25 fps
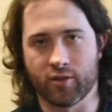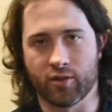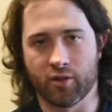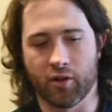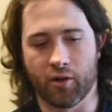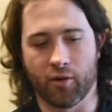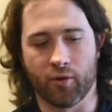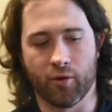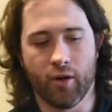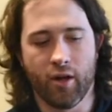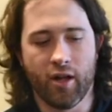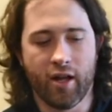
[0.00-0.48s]

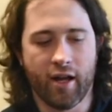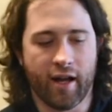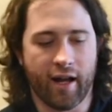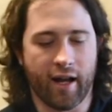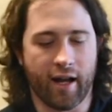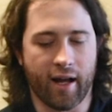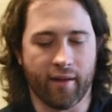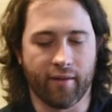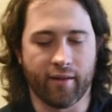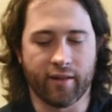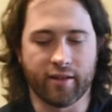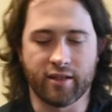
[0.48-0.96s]
So
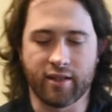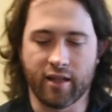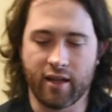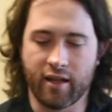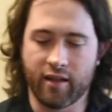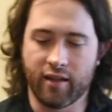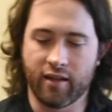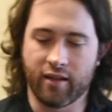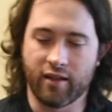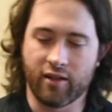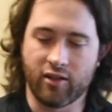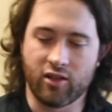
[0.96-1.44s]
let's
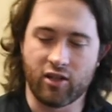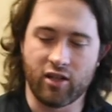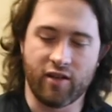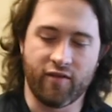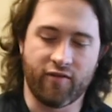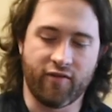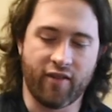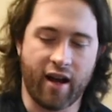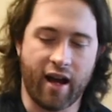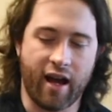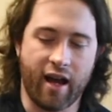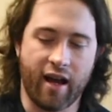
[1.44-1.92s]
say the
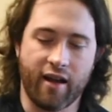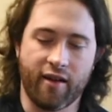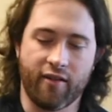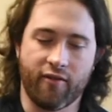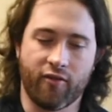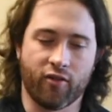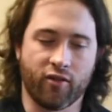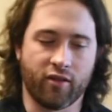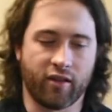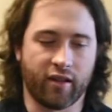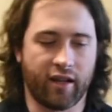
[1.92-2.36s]
G5 or